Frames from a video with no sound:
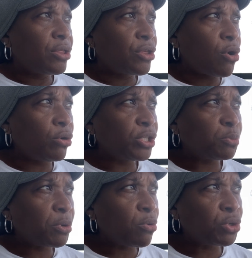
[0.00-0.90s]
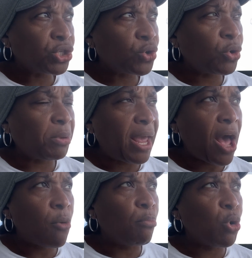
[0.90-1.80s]
the Holy Spirit was showing me
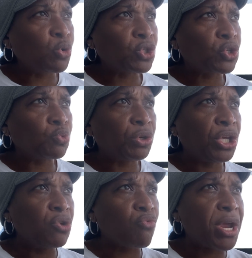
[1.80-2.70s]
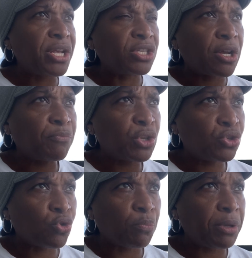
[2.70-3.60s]
how Moses, when he raised up the
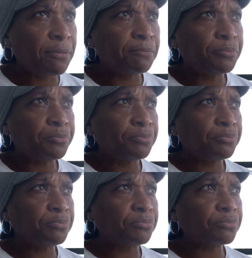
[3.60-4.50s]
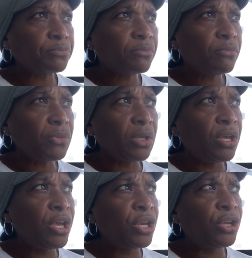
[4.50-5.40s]
serpent,
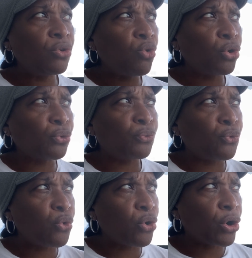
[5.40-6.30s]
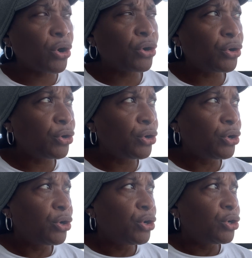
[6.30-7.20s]
and in order for
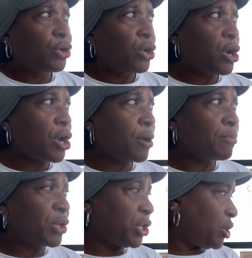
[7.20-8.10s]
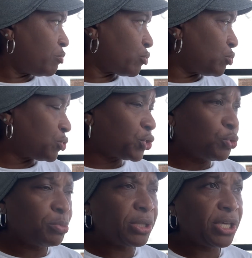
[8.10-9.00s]
um, the Hebrews to
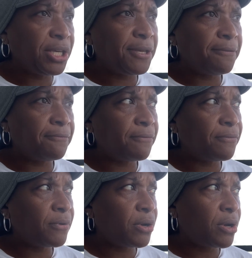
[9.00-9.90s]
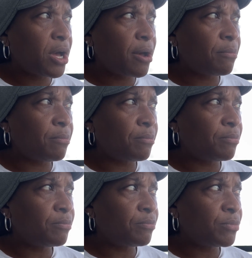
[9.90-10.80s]
believe, um,
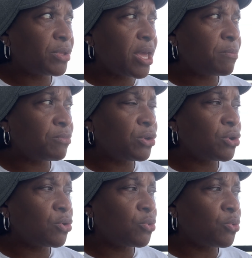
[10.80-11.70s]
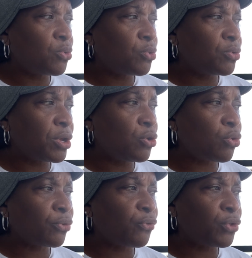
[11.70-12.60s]
they, you know, in
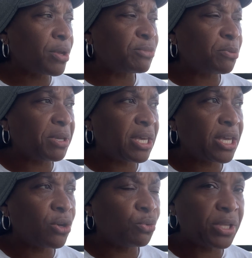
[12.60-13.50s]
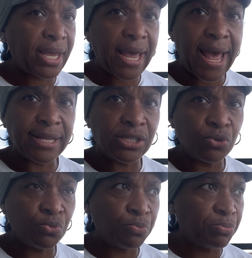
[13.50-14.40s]
order for them to be healed, they had
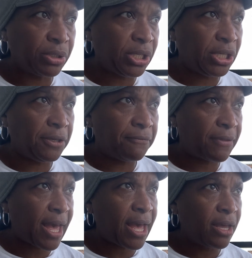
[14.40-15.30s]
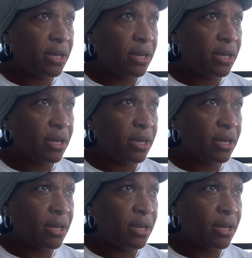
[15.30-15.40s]
to believe that